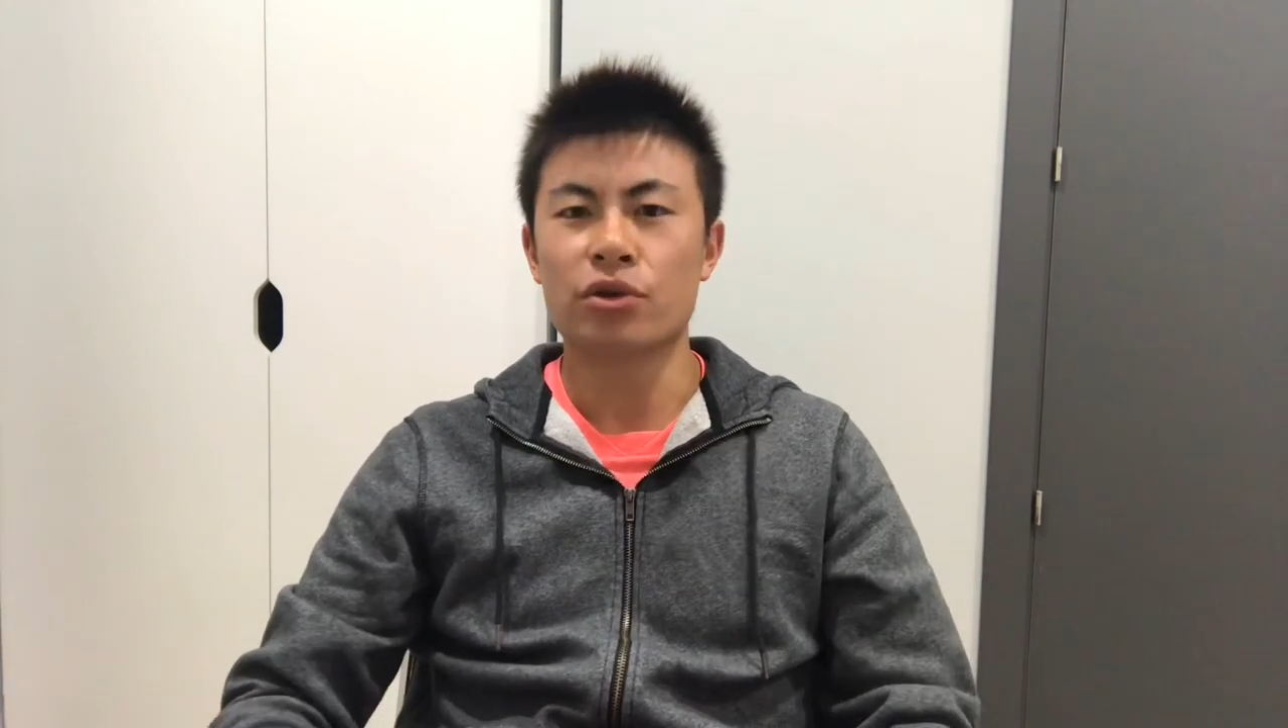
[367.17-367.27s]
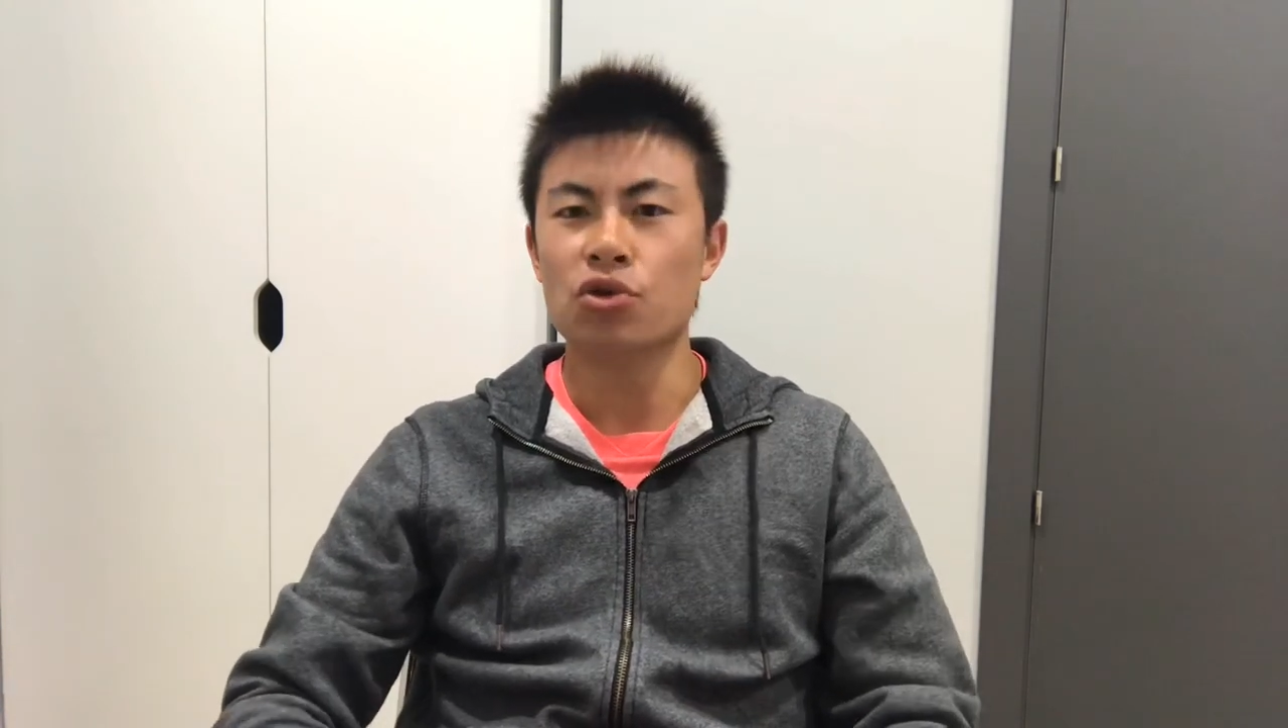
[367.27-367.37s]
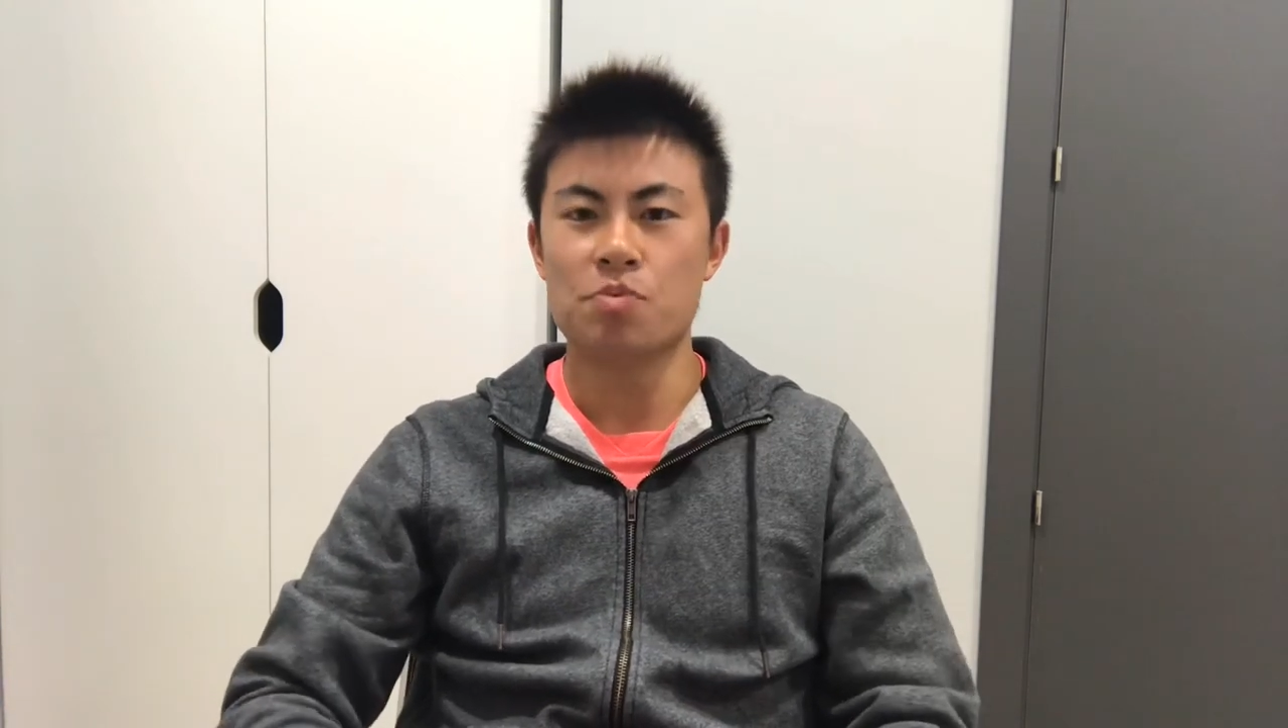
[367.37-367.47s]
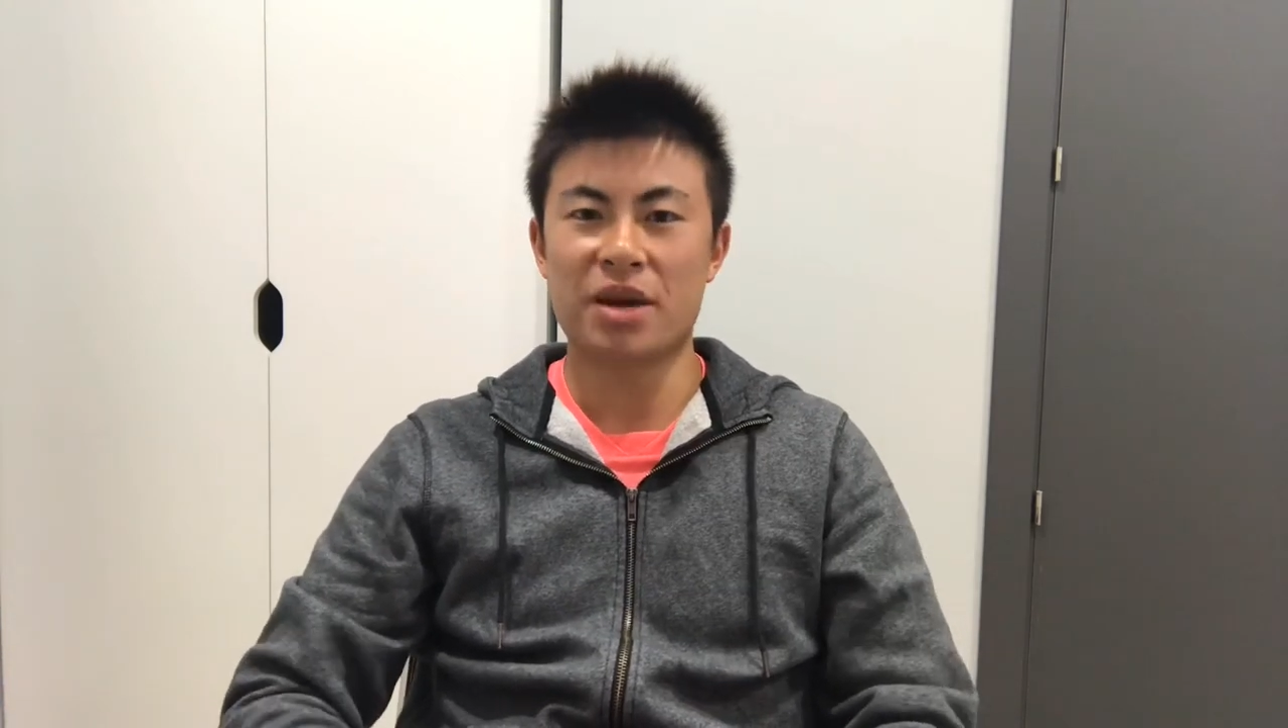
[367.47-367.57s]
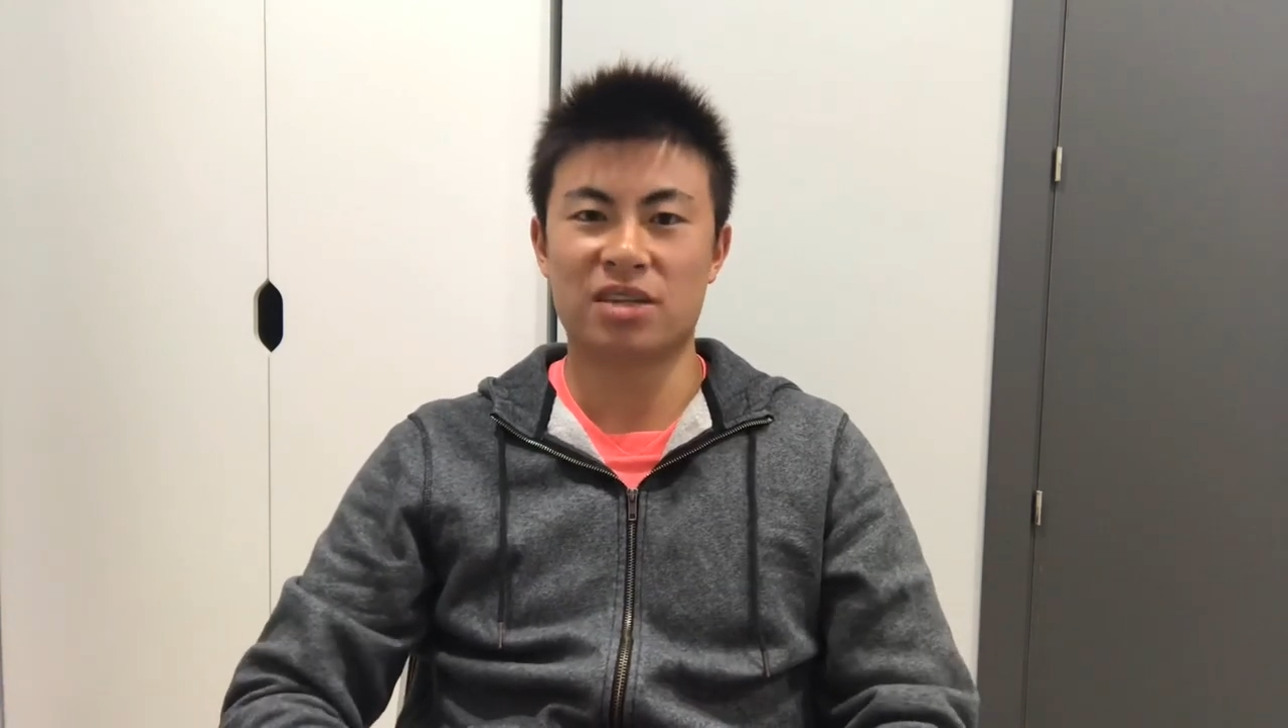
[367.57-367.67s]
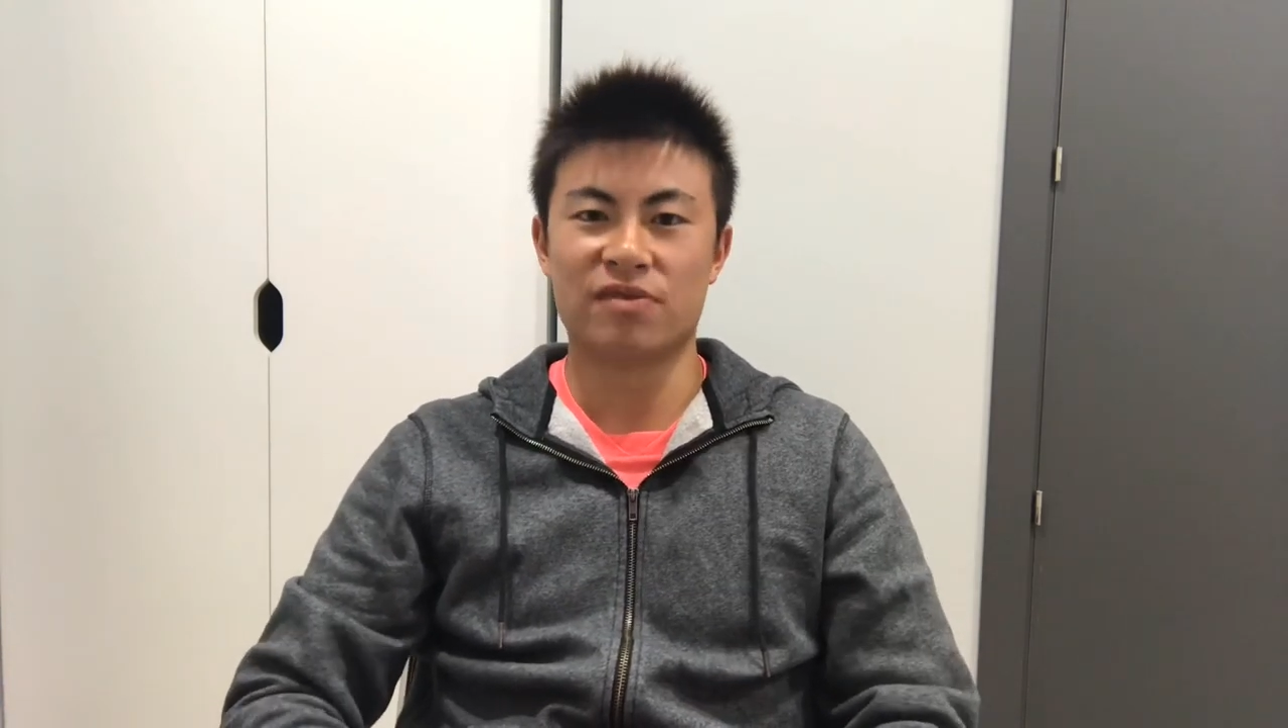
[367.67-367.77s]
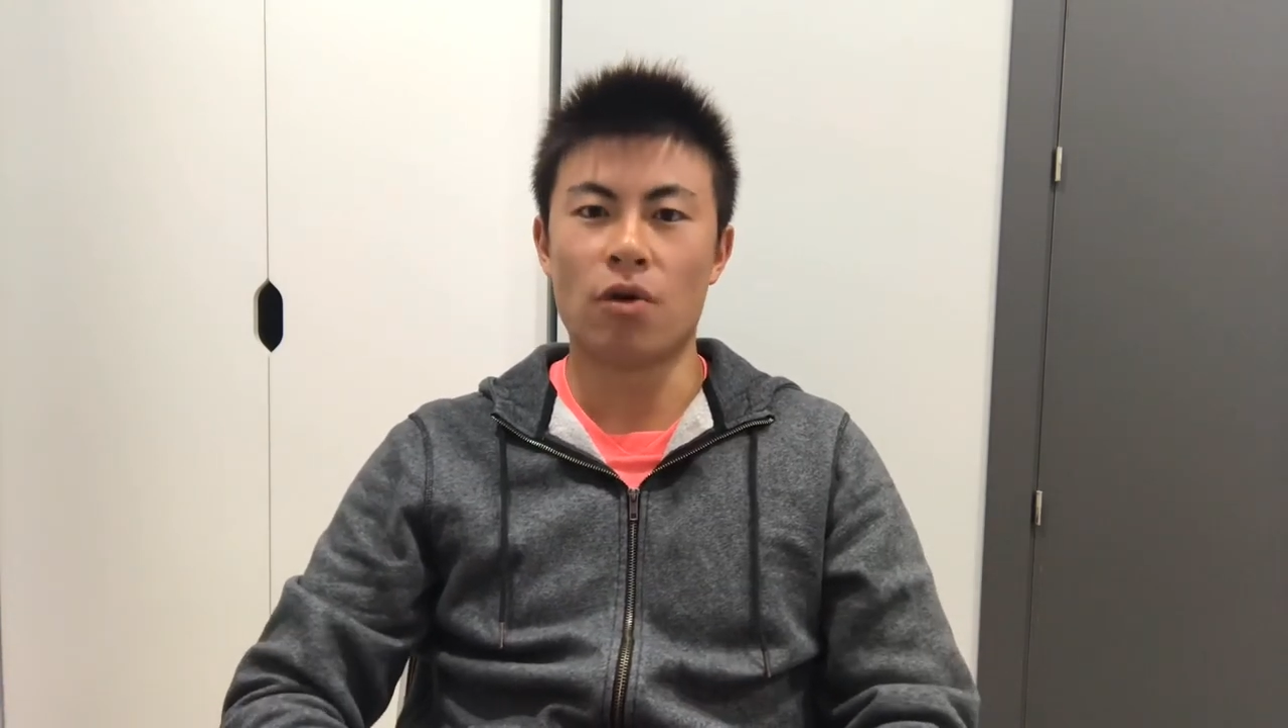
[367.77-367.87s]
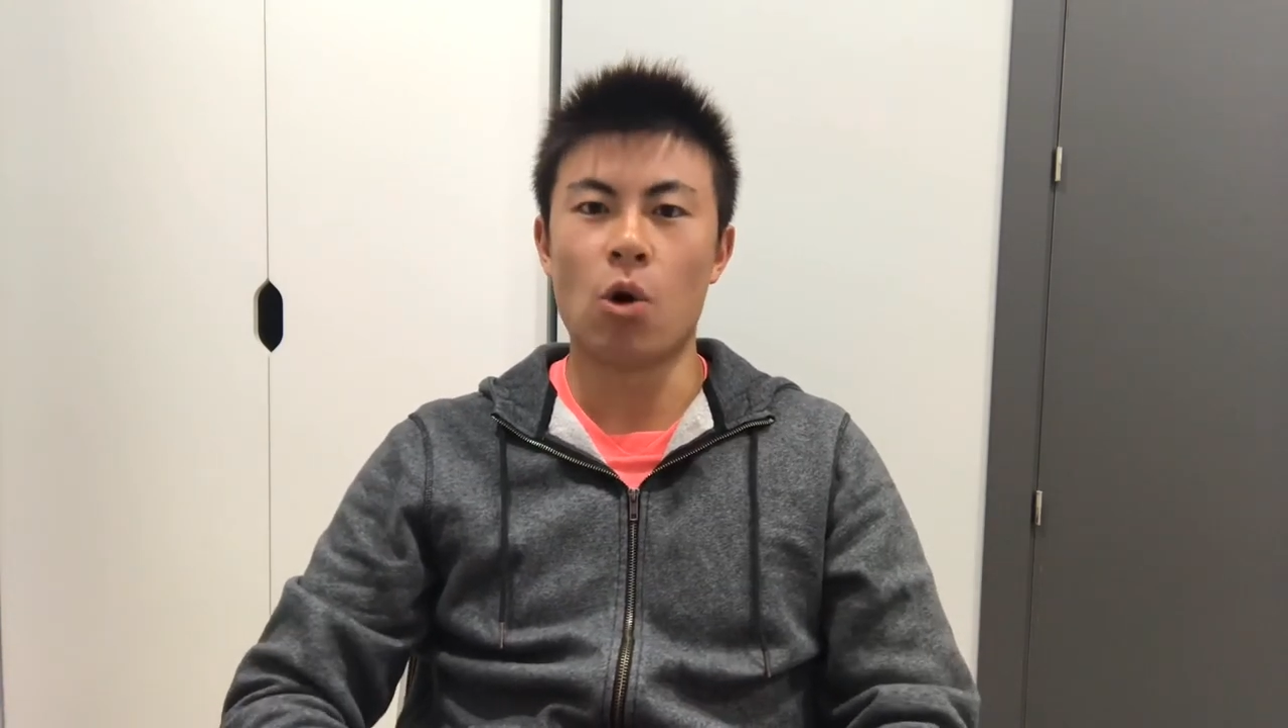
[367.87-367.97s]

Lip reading: good mix of